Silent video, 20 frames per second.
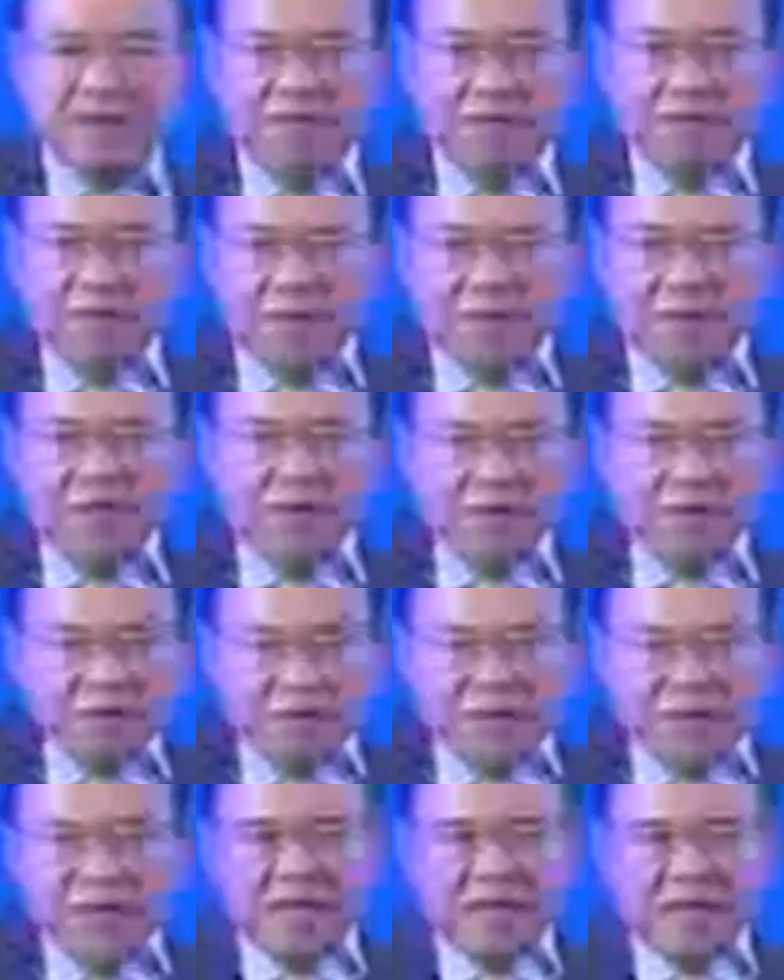for
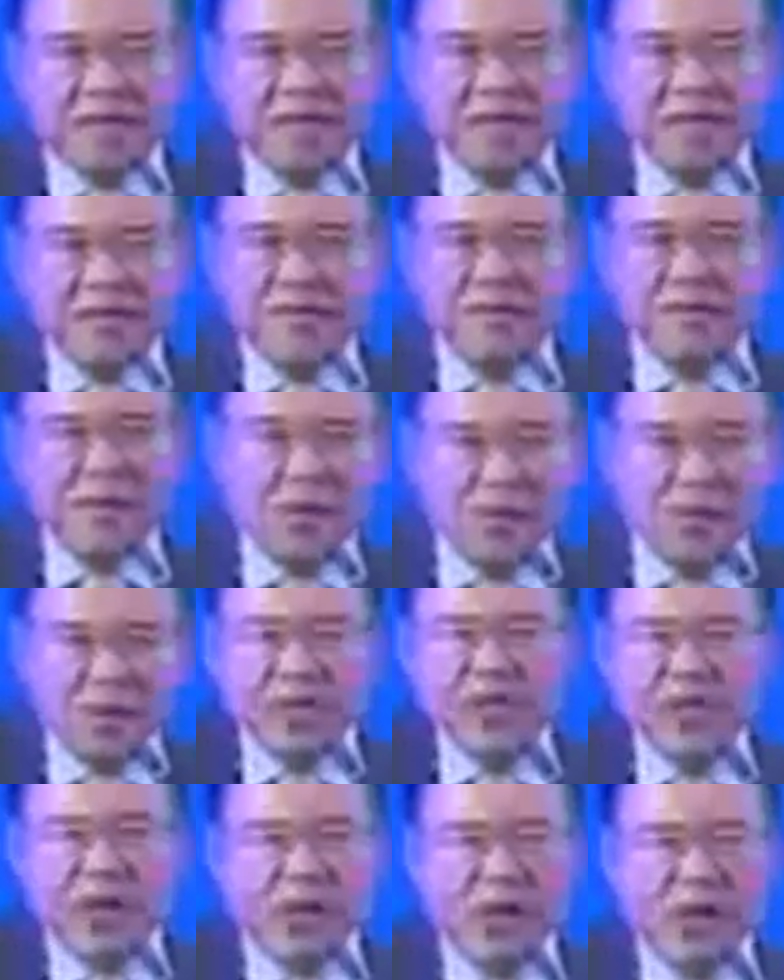investment that could
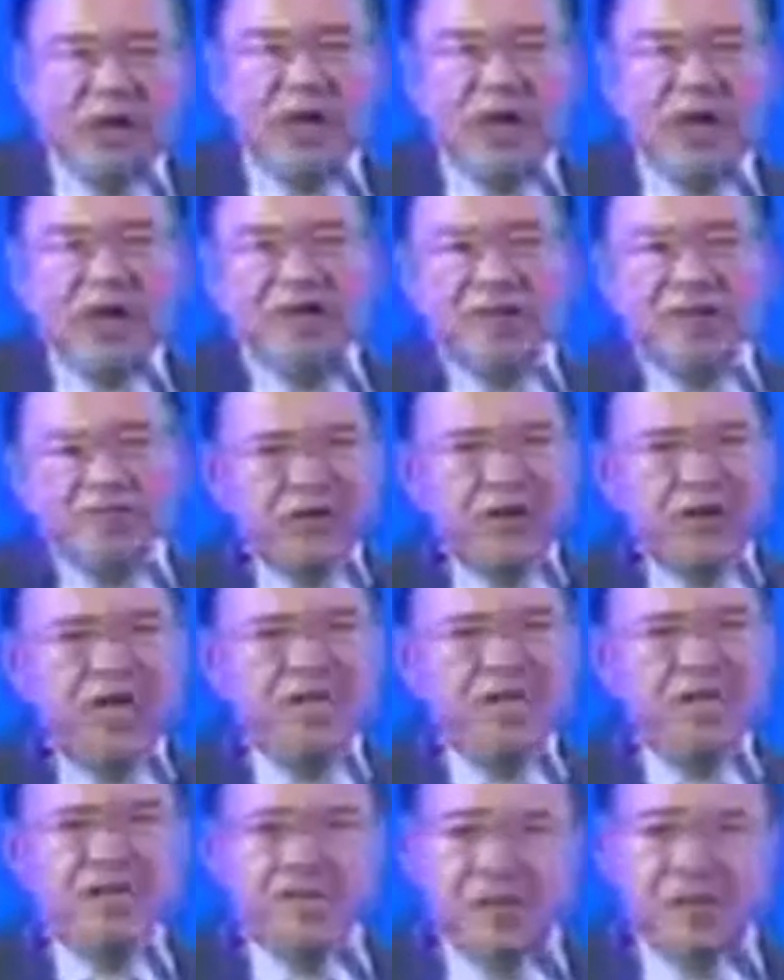spawn all kinds of
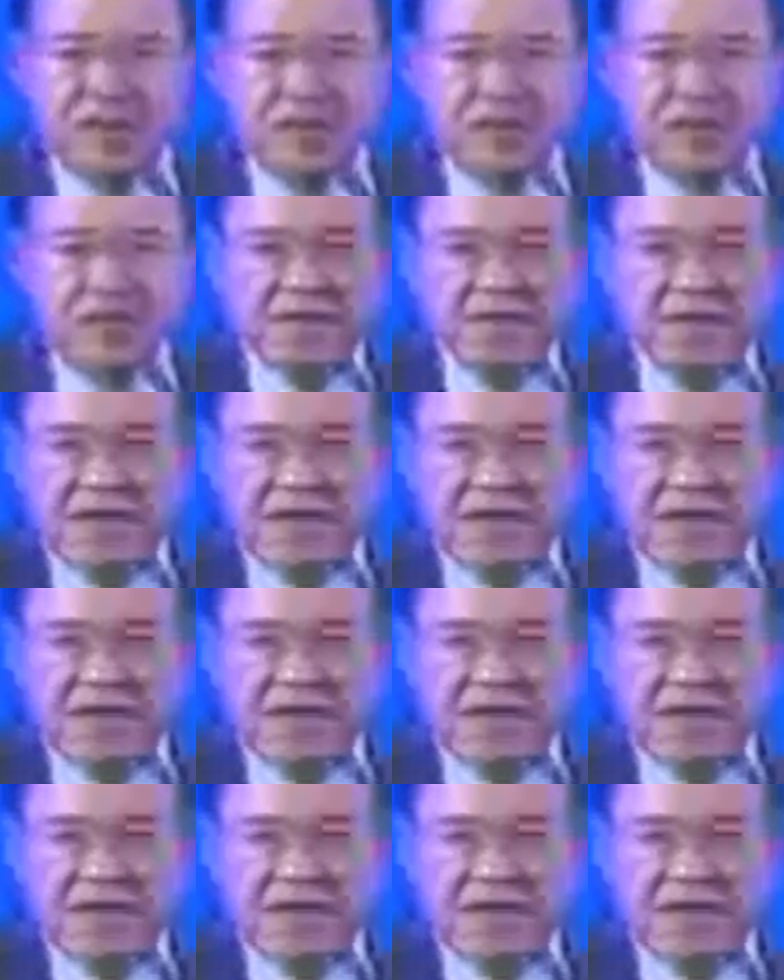trade in services.